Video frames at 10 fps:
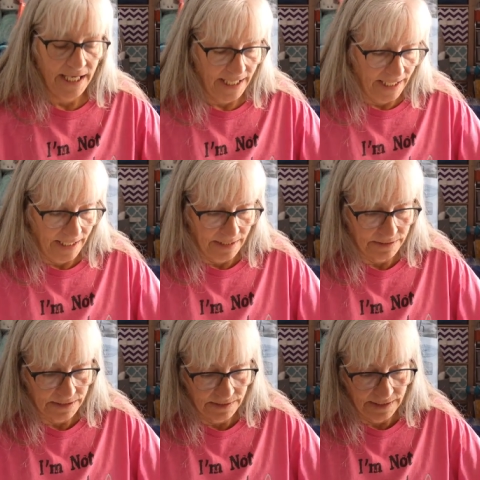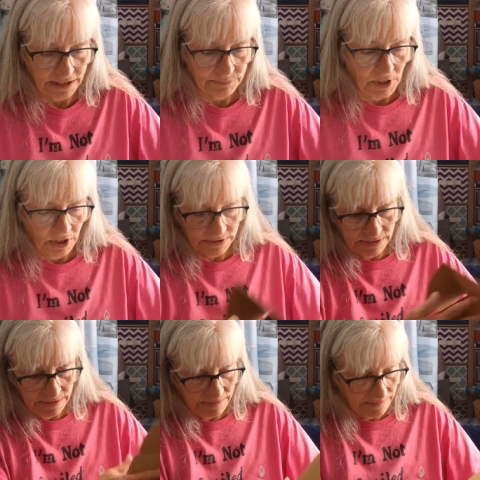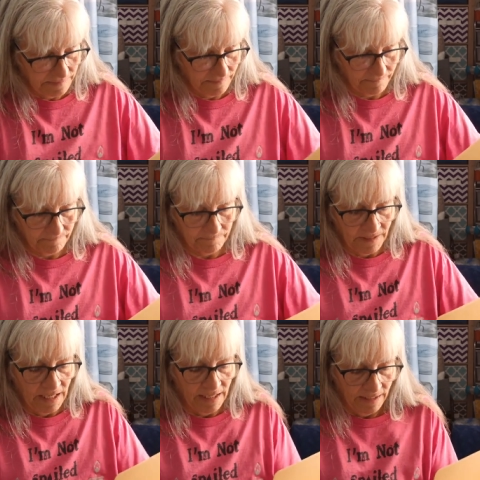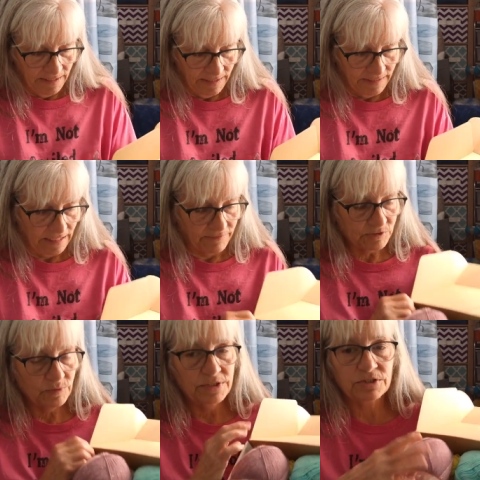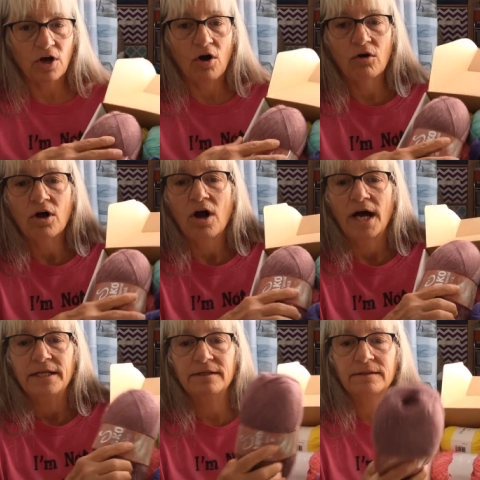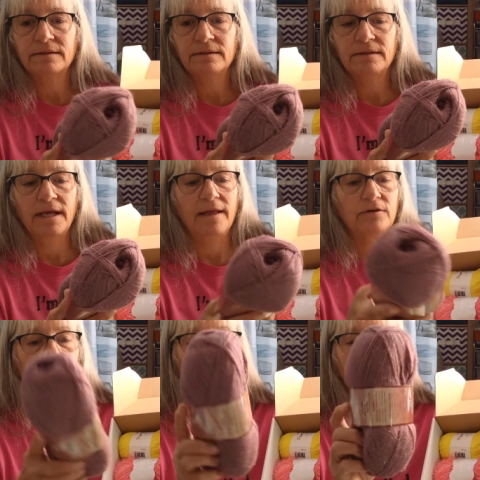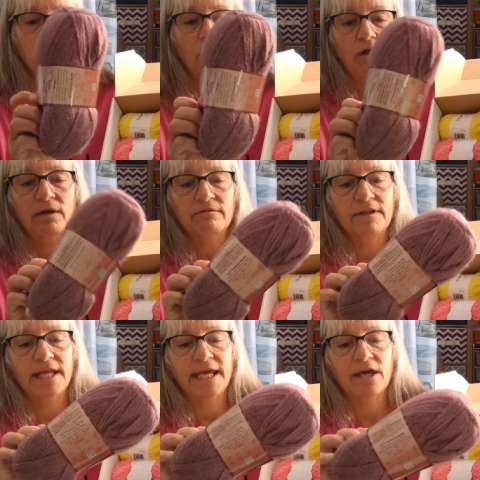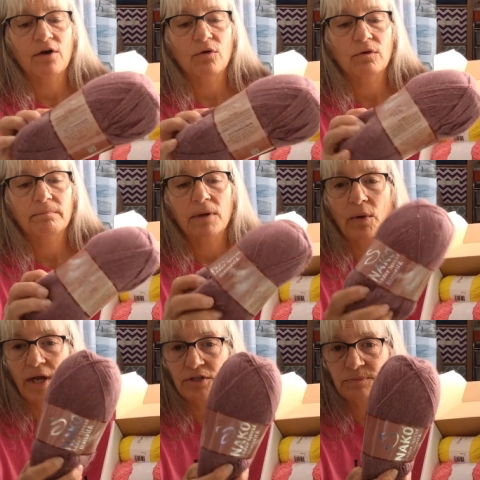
And next box. Now, this one is all cotton, and there's one ball of the Naco Mohair